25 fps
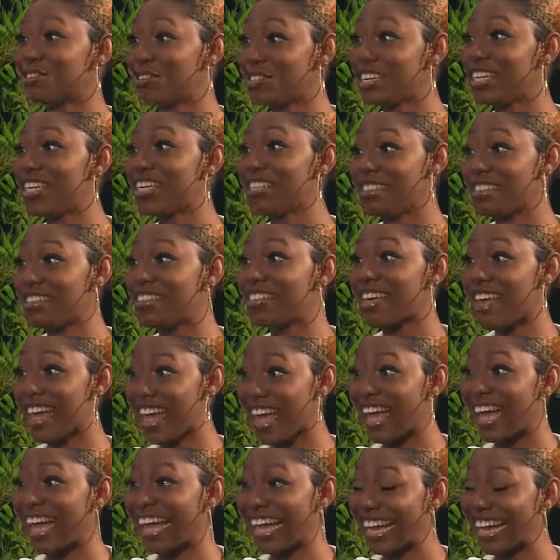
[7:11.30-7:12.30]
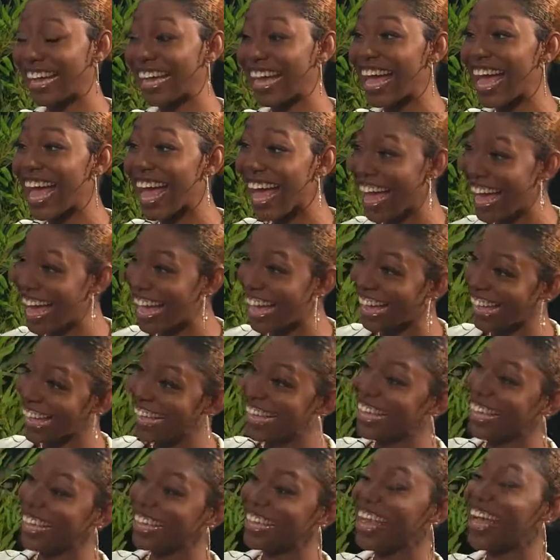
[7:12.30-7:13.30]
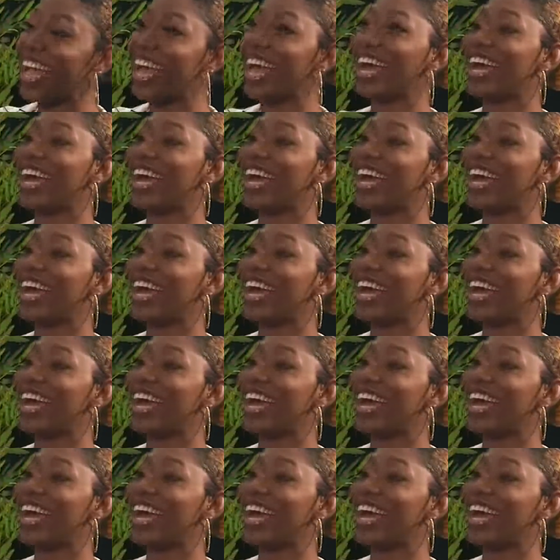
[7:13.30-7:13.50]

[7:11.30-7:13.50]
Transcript: This is a real thing. Yeah.